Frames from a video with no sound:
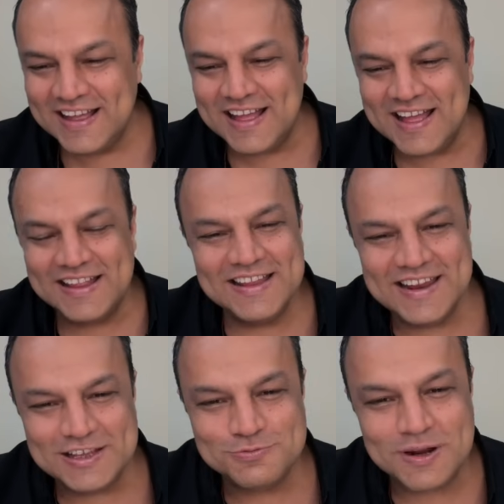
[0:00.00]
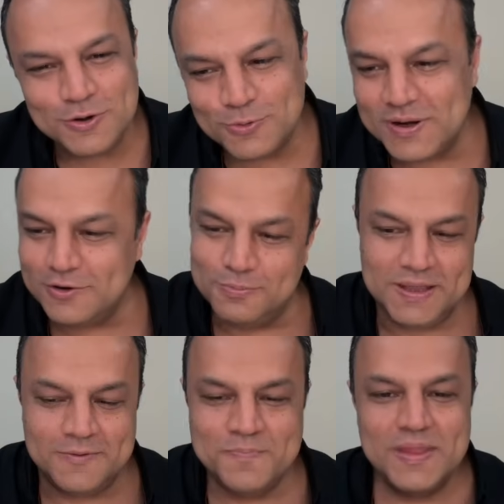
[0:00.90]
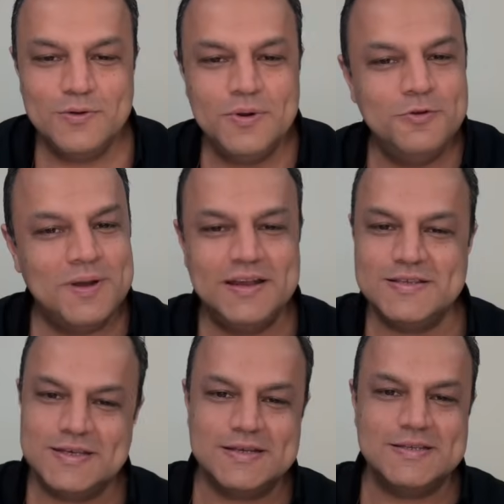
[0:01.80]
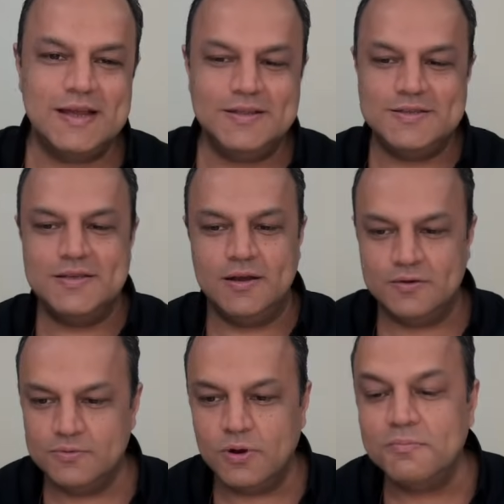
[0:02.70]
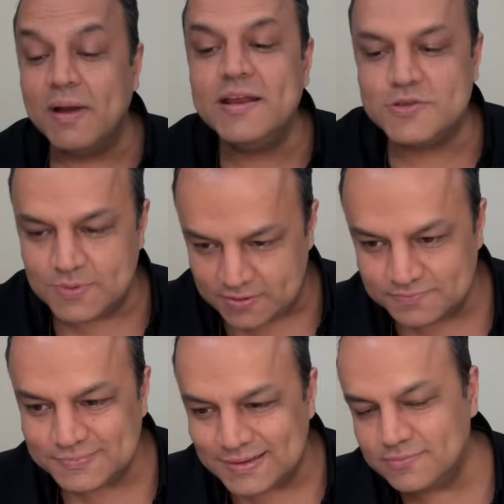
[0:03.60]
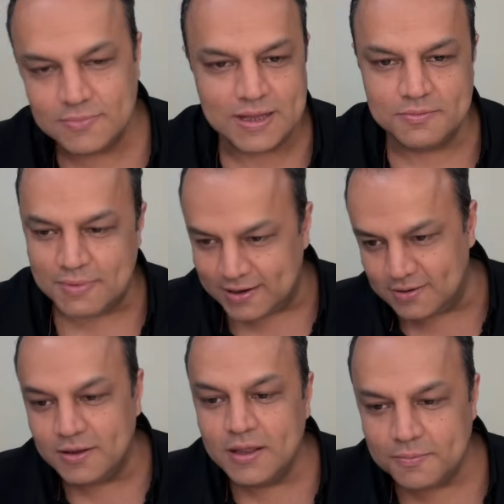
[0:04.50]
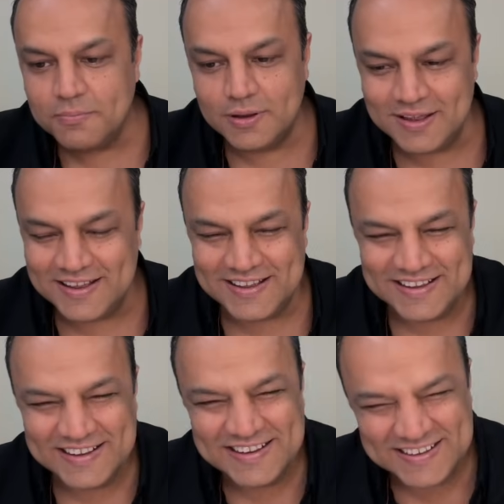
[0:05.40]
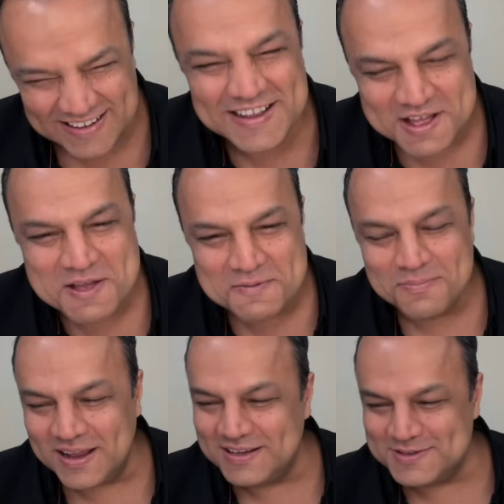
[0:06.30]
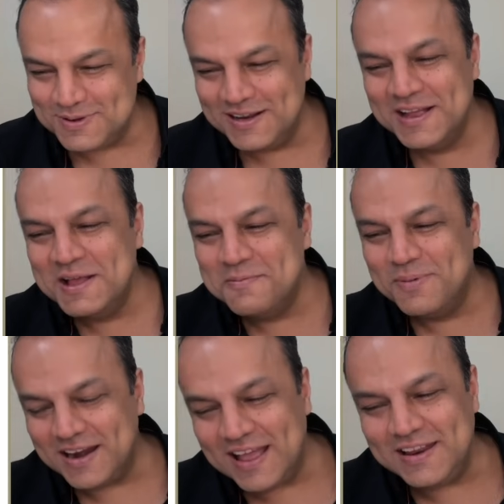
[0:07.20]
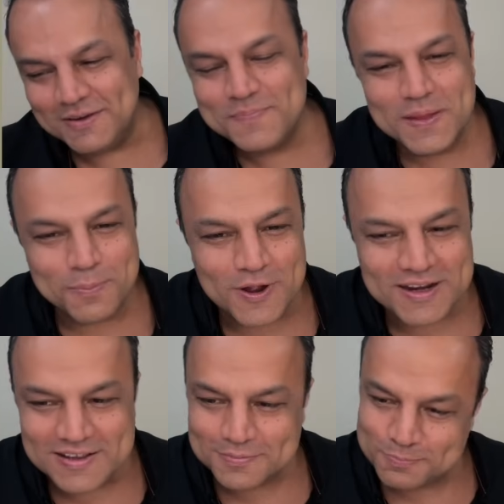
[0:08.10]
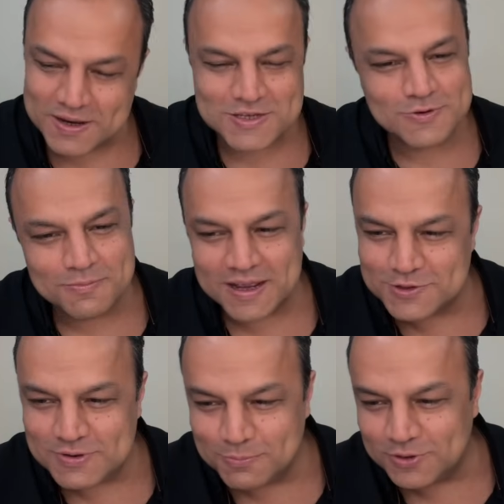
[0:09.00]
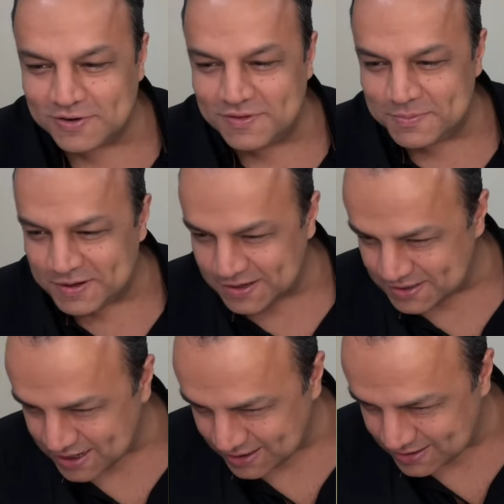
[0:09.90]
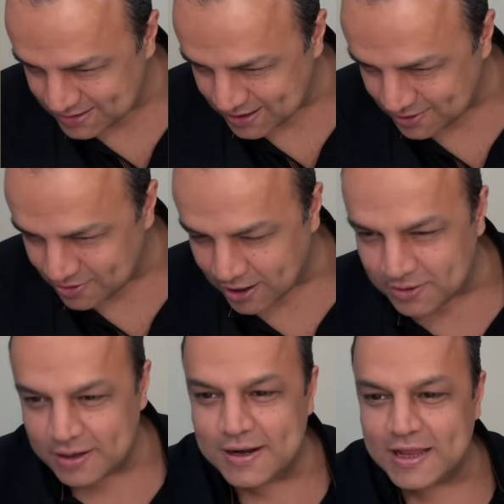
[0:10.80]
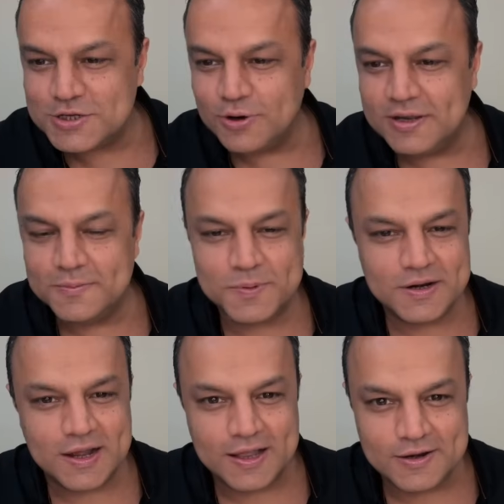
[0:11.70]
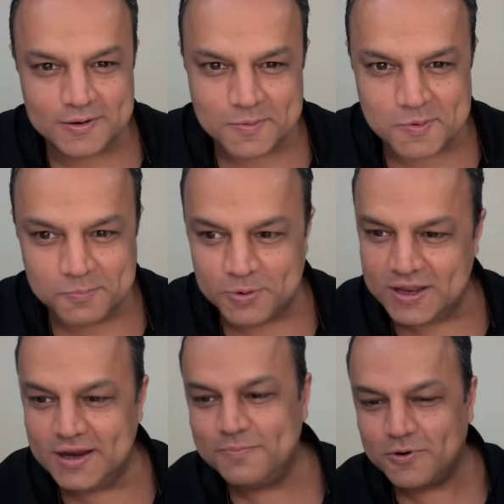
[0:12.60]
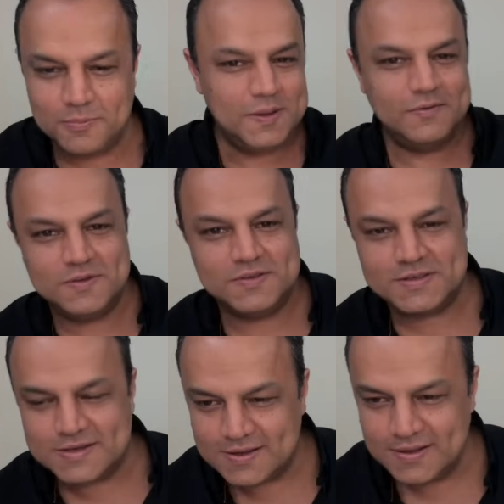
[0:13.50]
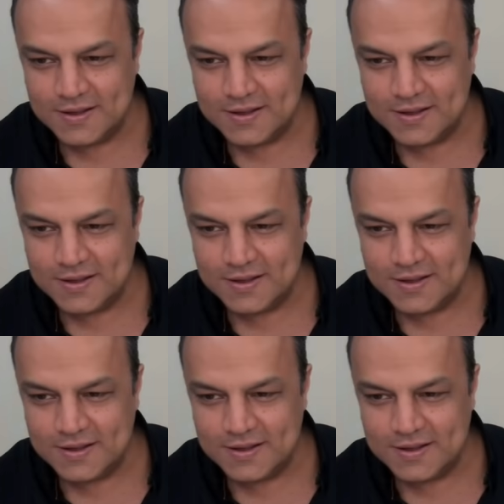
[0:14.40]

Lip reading: And the next one, 2 into B, 2 into minus 6, that is minus 12, doesn't matter, but minus 12. But anyway, the point is, plus 12, minus 12, both of them are in range. I don't know how the dash got disappeared. I remember putting it, probably it was just,